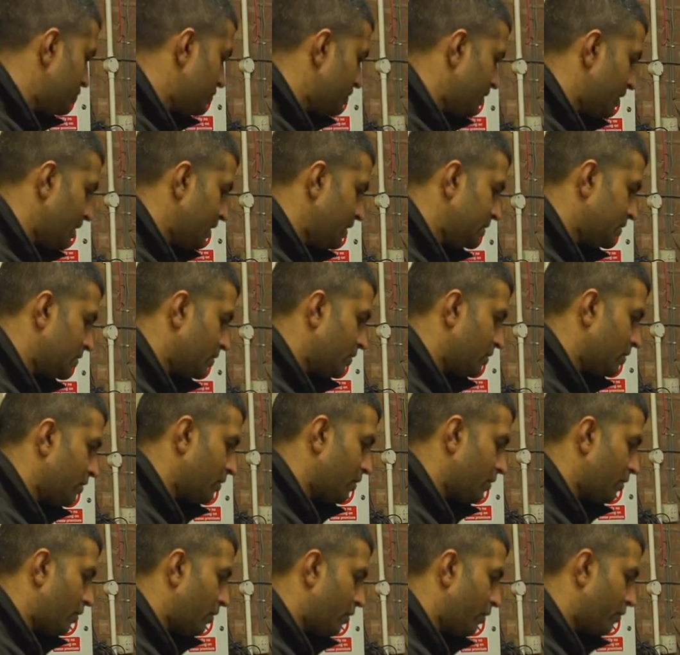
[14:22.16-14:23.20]
Most of these
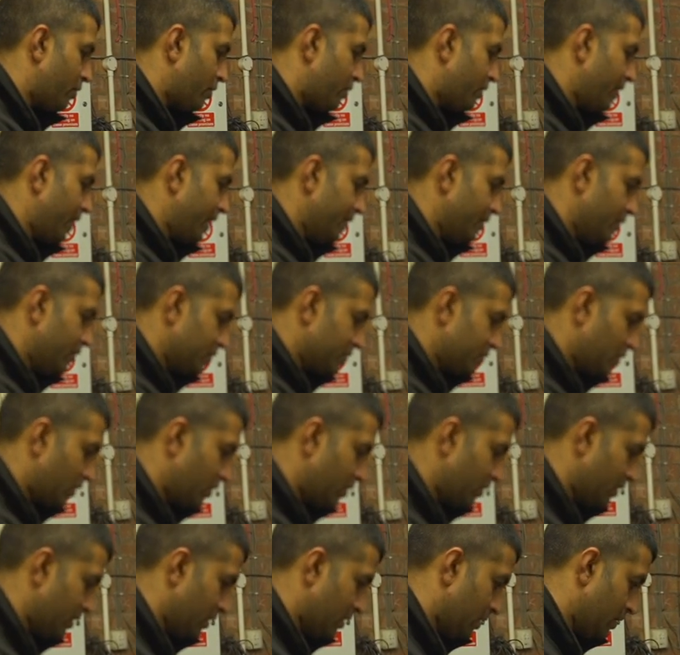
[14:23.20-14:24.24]
are, are thinners,
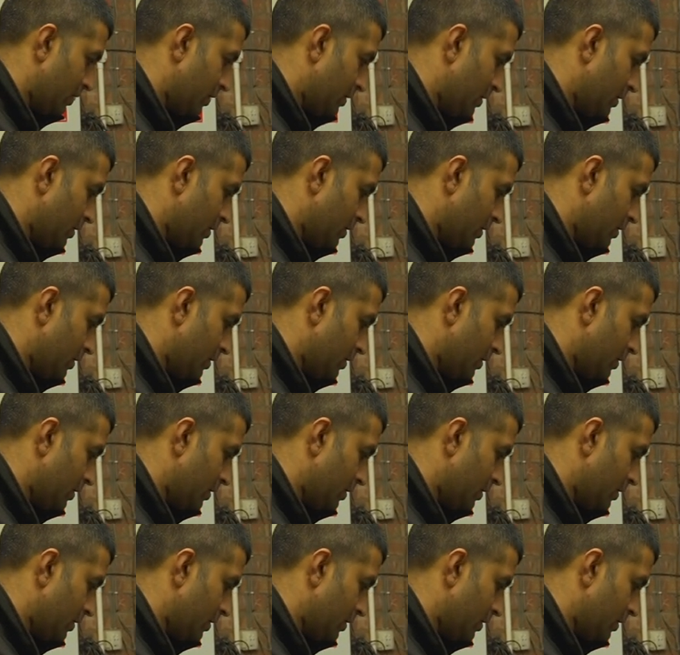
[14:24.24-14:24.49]
aren't they?